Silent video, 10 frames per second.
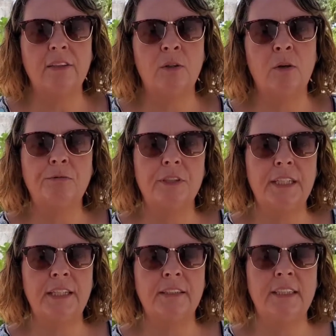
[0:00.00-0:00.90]
So
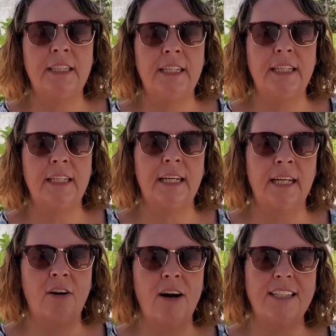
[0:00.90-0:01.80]
hopefully you see
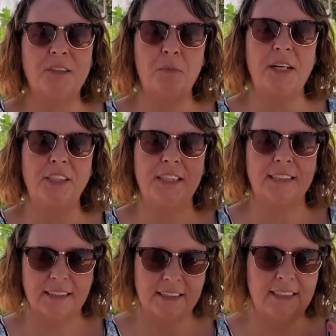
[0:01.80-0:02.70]
in August budget,
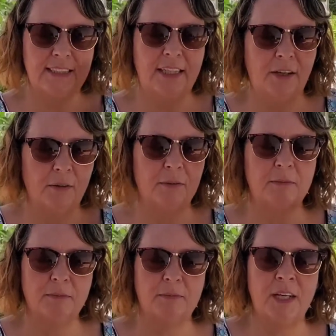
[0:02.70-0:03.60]
you know,
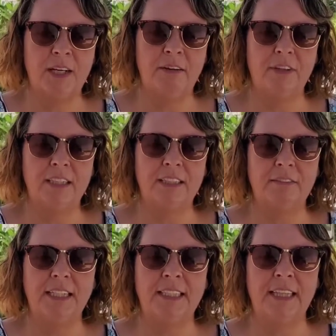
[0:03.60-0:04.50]
an influx
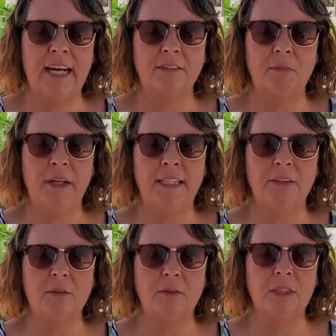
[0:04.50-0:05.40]
of 18,000 pesos.